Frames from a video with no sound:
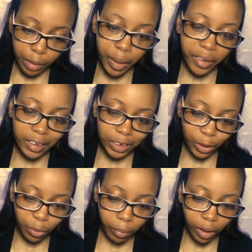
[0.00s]
he made The
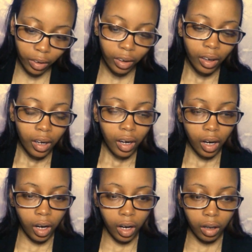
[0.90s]
Circle Maker.
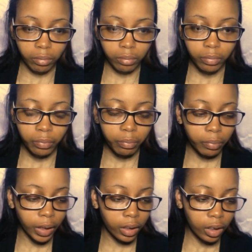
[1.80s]

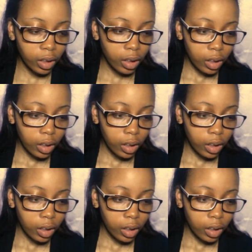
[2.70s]
But